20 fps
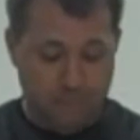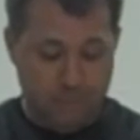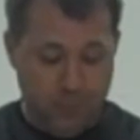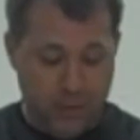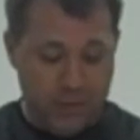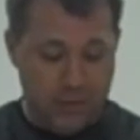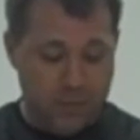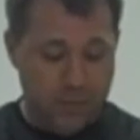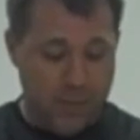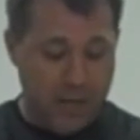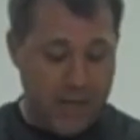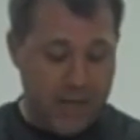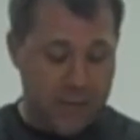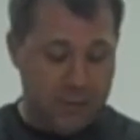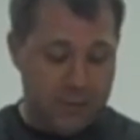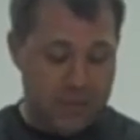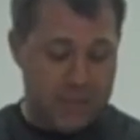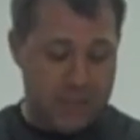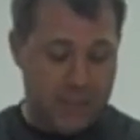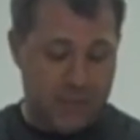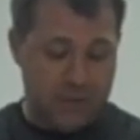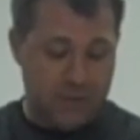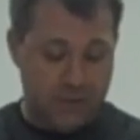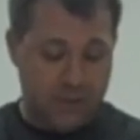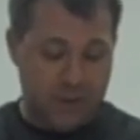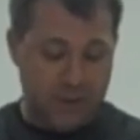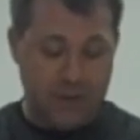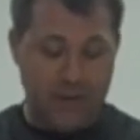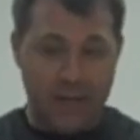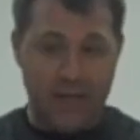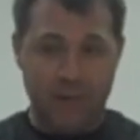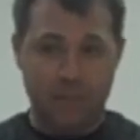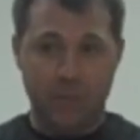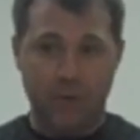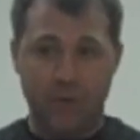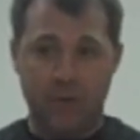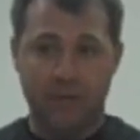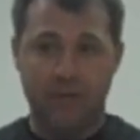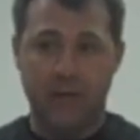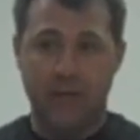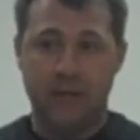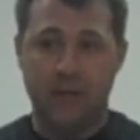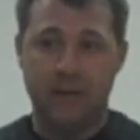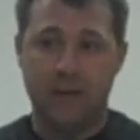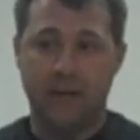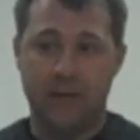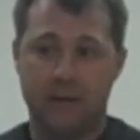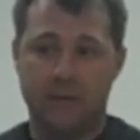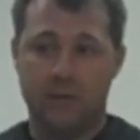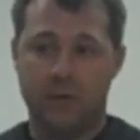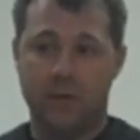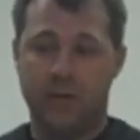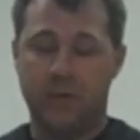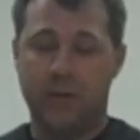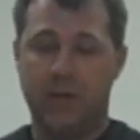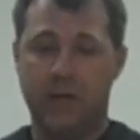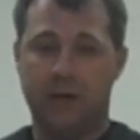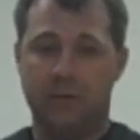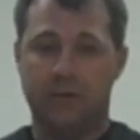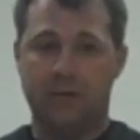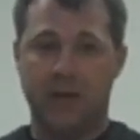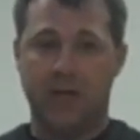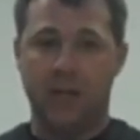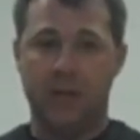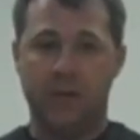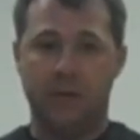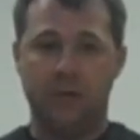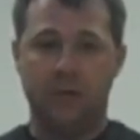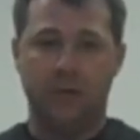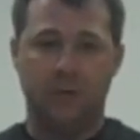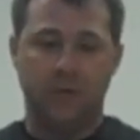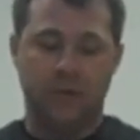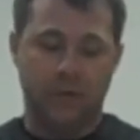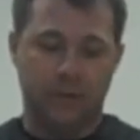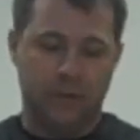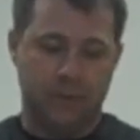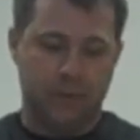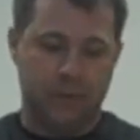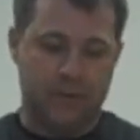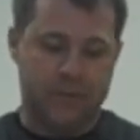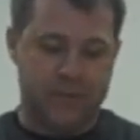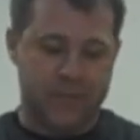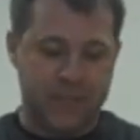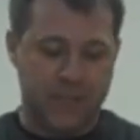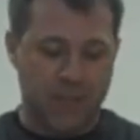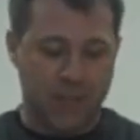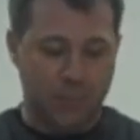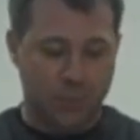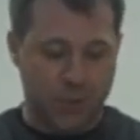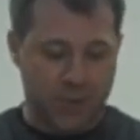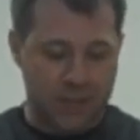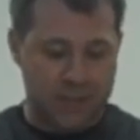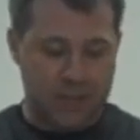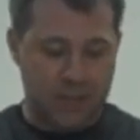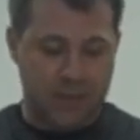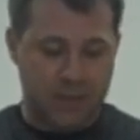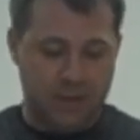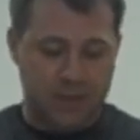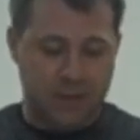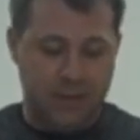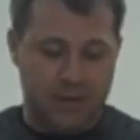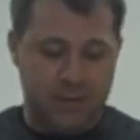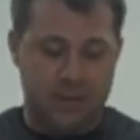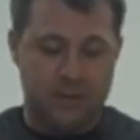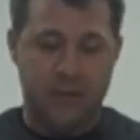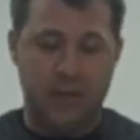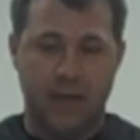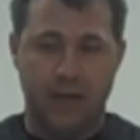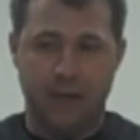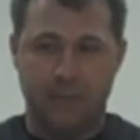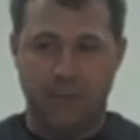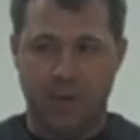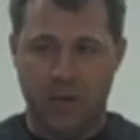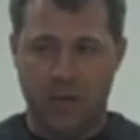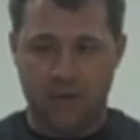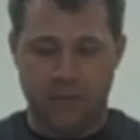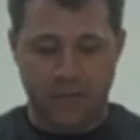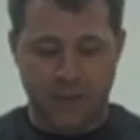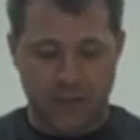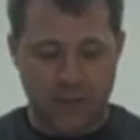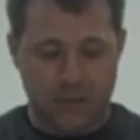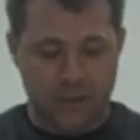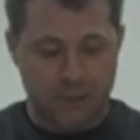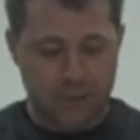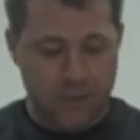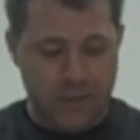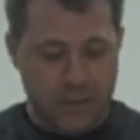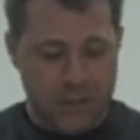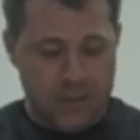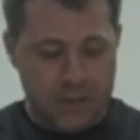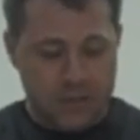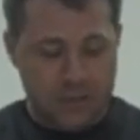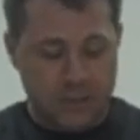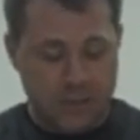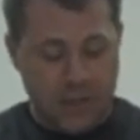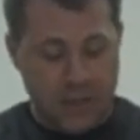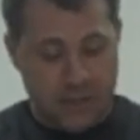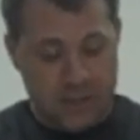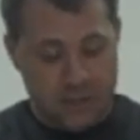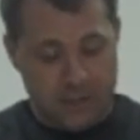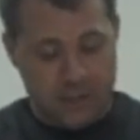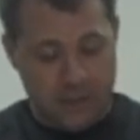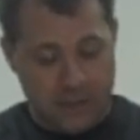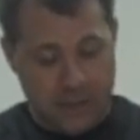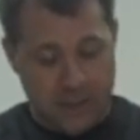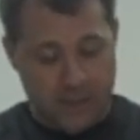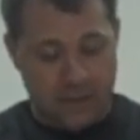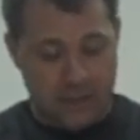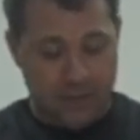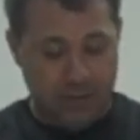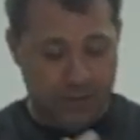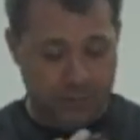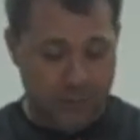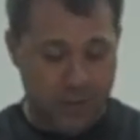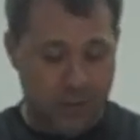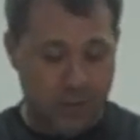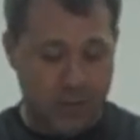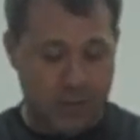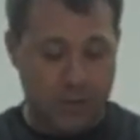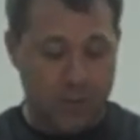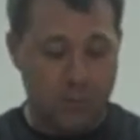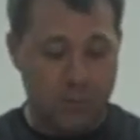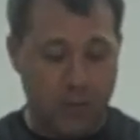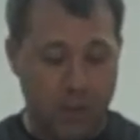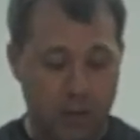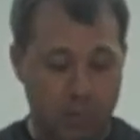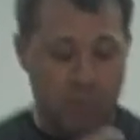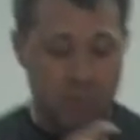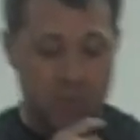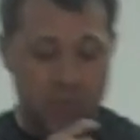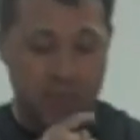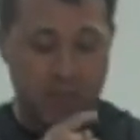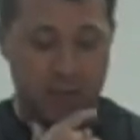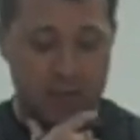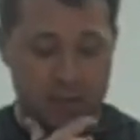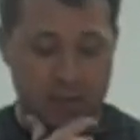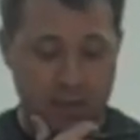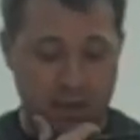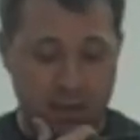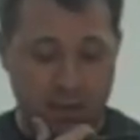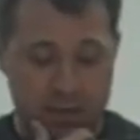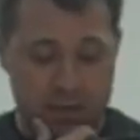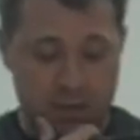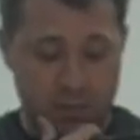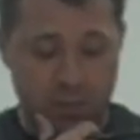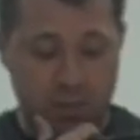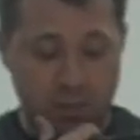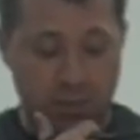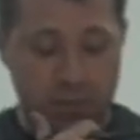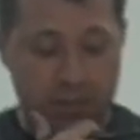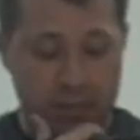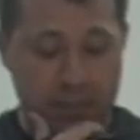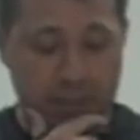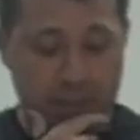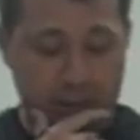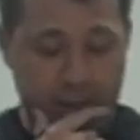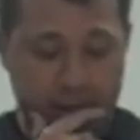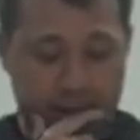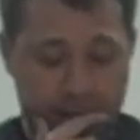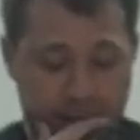when the buyer and seller are not motivated, that could create a value or sale price that's not at market value. So that if we look at comparable sales, that has to be looked at.